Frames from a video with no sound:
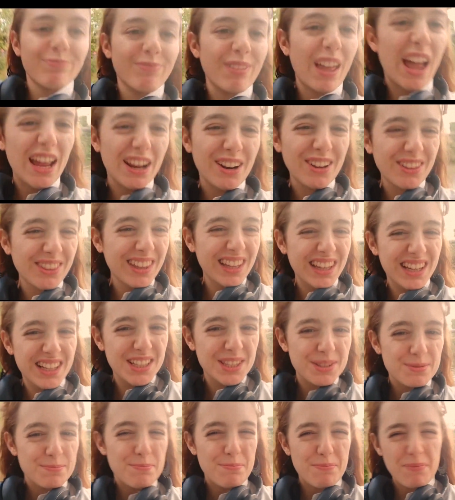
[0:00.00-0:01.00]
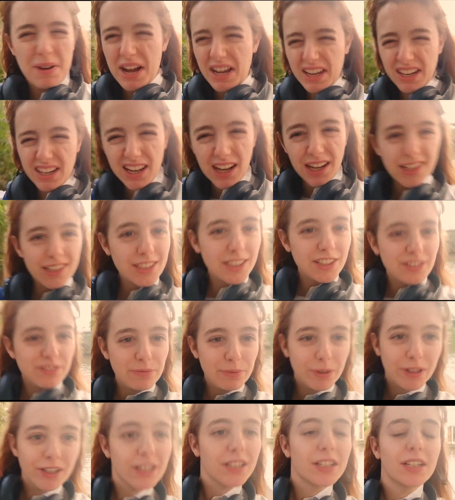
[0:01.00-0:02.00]
I don't think it's my kind of
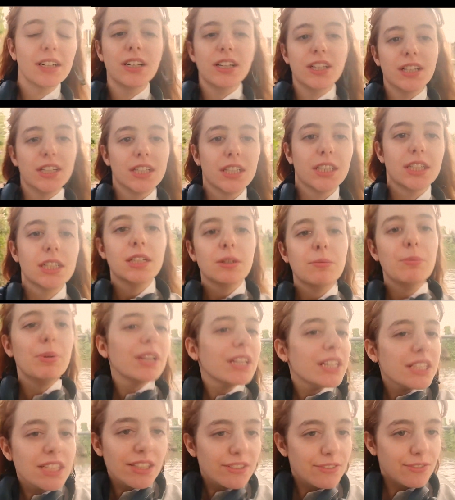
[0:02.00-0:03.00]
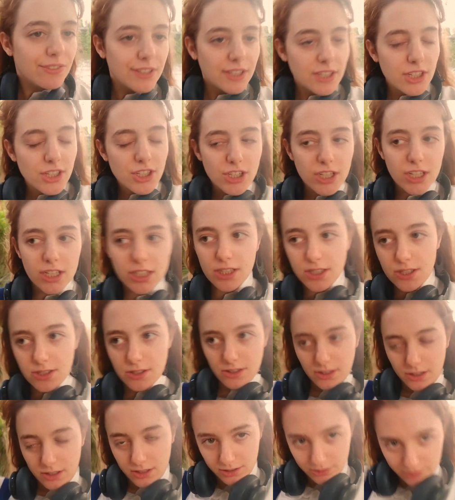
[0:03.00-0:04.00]
book, but I did finish it, so
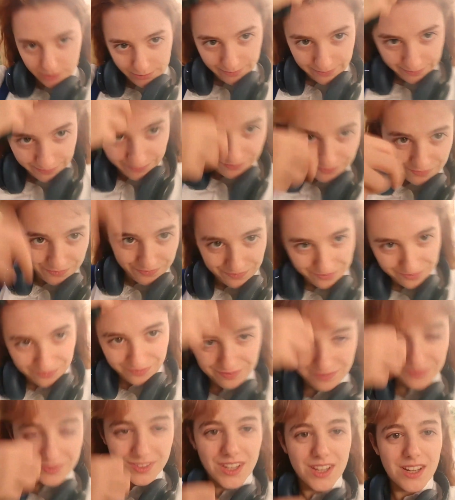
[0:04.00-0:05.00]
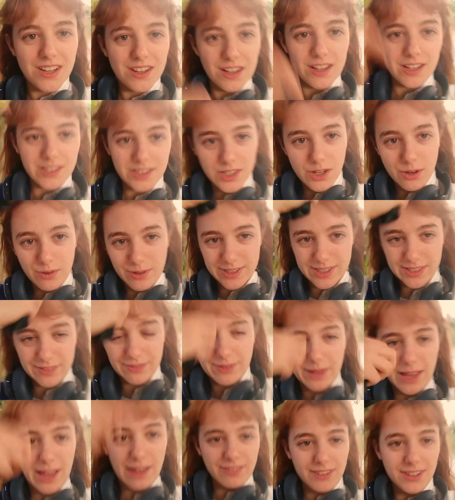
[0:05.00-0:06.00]
you know, as always, I'm
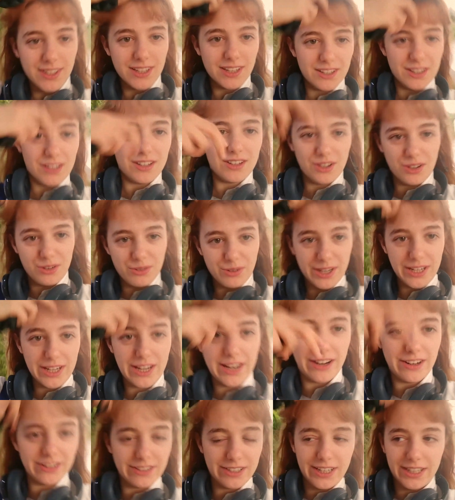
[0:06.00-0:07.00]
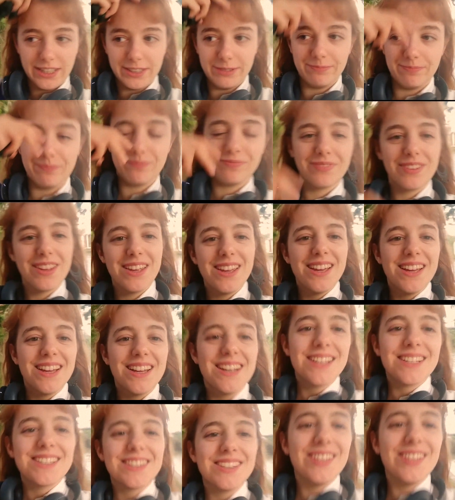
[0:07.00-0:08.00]
having a great hair day.
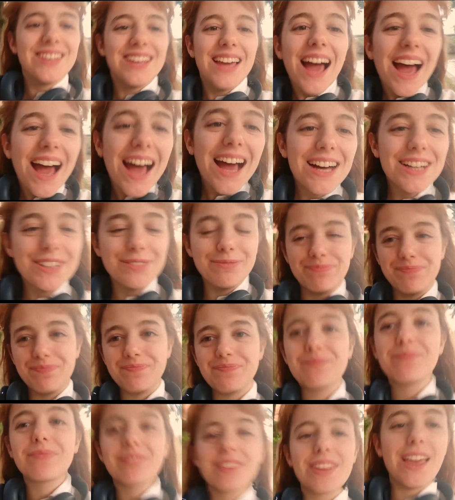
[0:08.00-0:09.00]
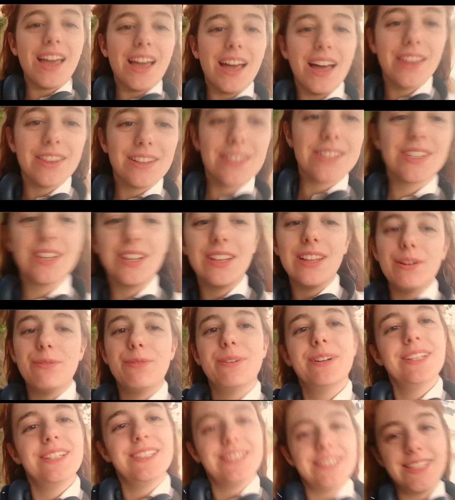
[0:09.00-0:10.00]
So yeah, that's all I
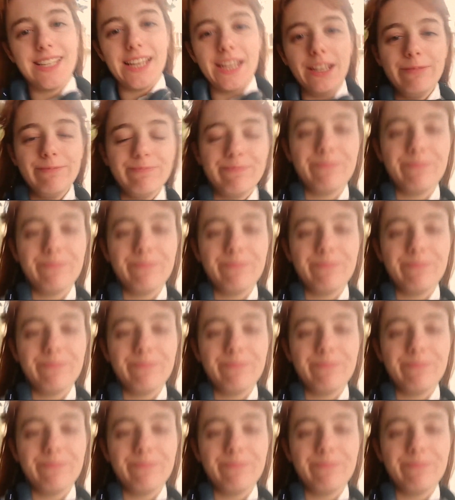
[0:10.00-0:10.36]
wanted to say.